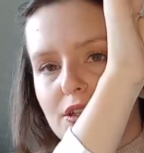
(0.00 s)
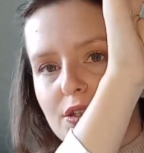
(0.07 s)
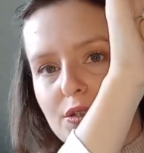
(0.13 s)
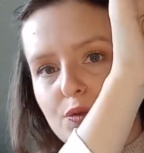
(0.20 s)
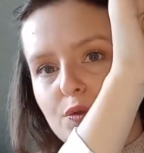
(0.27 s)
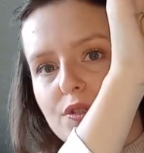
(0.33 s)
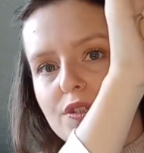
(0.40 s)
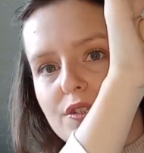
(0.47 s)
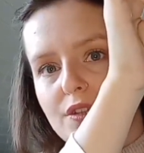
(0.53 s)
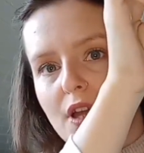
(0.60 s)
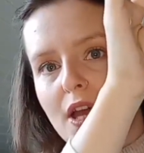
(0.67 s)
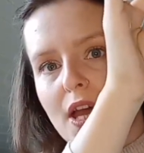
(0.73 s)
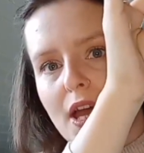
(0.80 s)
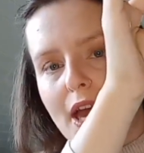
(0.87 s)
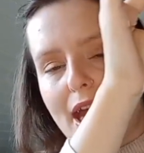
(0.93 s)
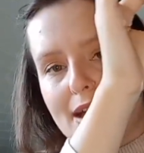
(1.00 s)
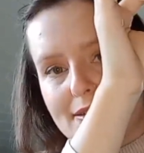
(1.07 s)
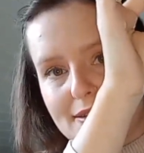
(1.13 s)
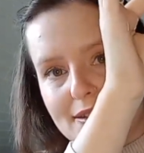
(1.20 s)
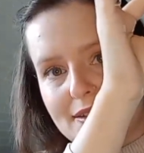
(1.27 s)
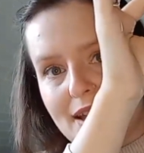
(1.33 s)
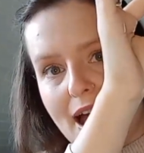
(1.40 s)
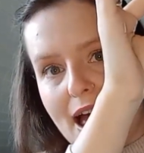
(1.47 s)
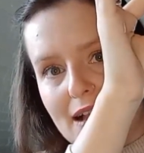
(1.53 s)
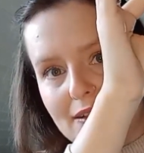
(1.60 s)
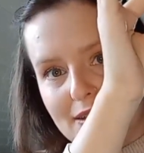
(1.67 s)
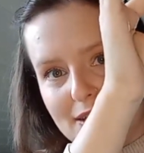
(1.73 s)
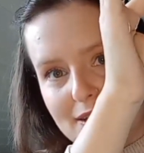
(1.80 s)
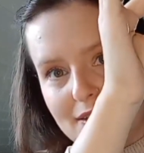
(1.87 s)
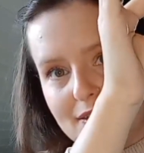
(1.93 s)
use and style
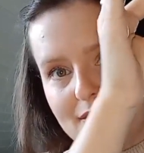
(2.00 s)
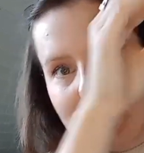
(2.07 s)
this